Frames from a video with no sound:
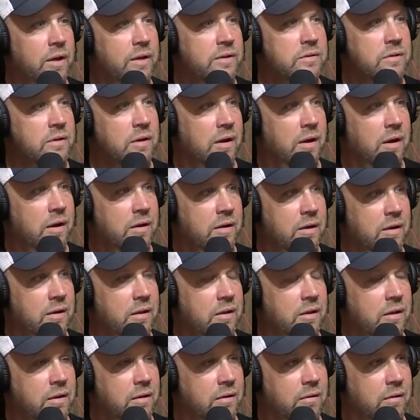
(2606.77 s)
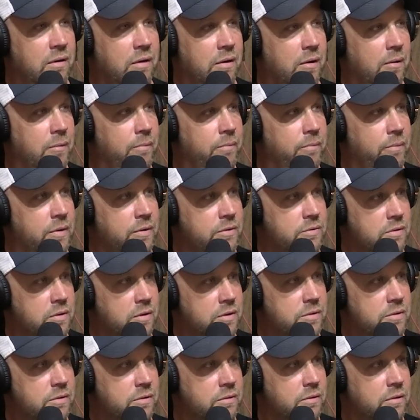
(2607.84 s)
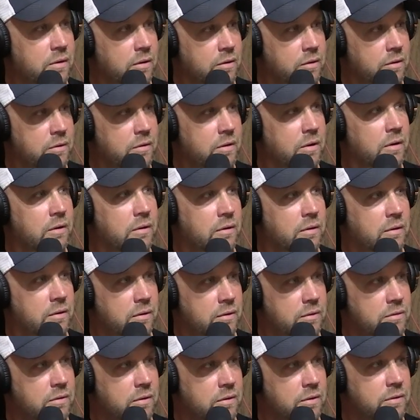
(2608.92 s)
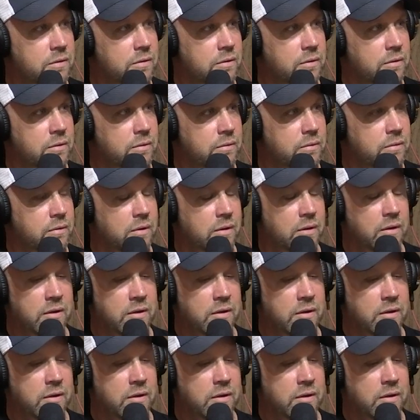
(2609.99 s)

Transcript: I did the instructional honker talk. Instructional deal.